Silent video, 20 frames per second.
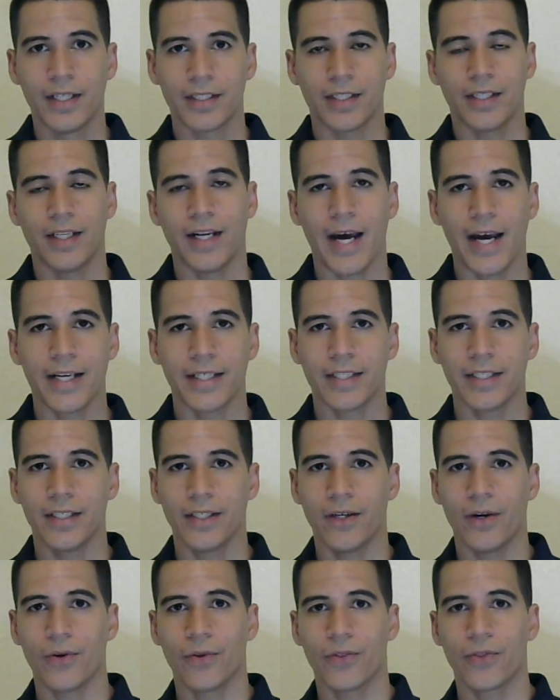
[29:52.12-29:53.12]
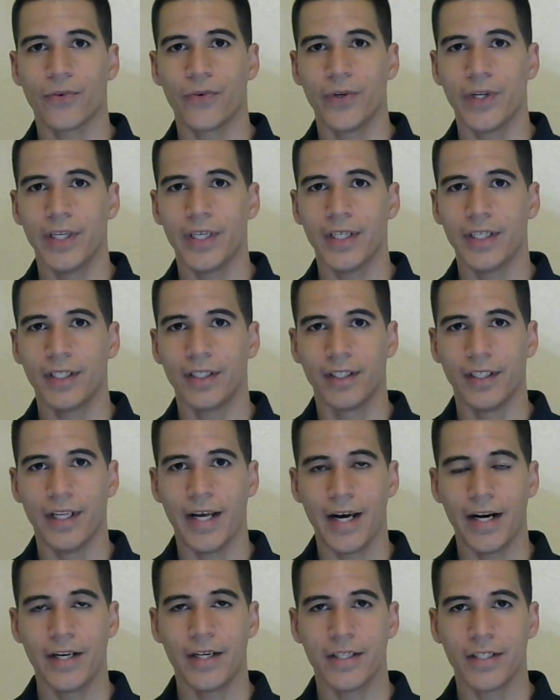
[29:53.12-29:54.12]
to 1903,
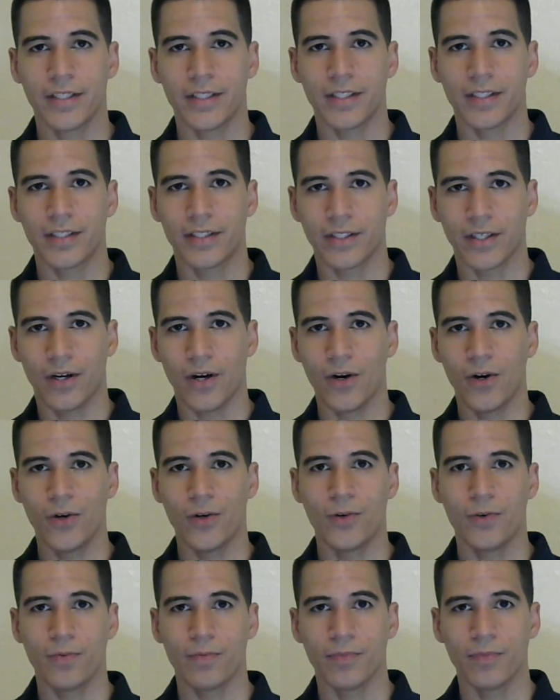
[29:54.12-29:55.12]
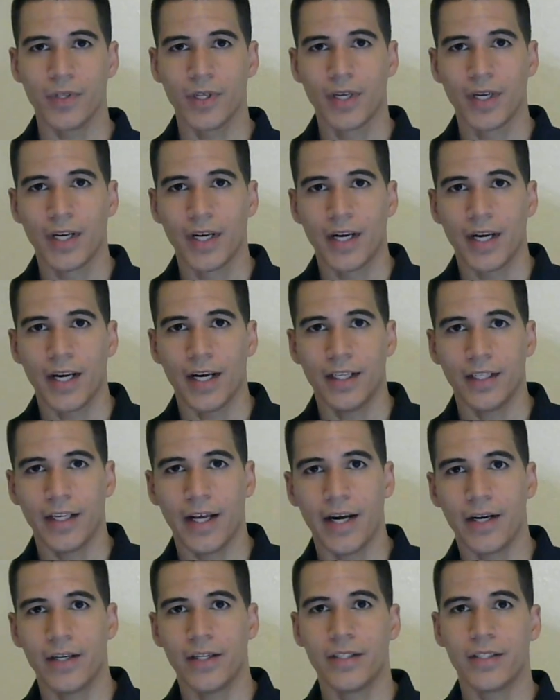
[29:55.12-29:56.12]
letters to home, and
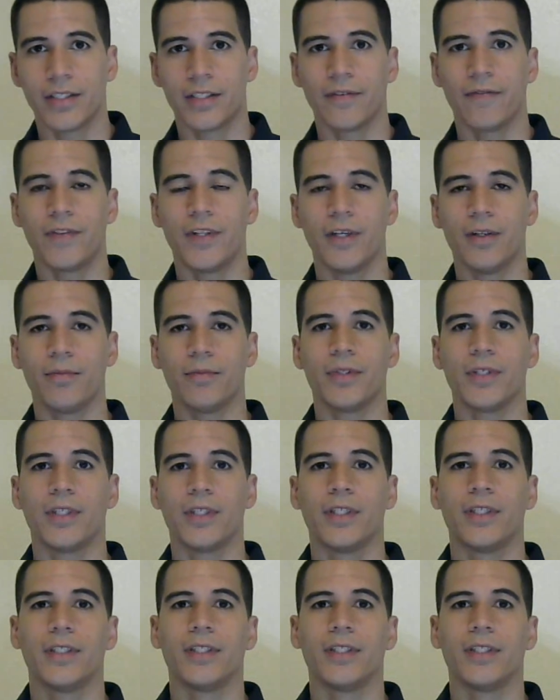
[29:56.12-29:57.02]
letters of them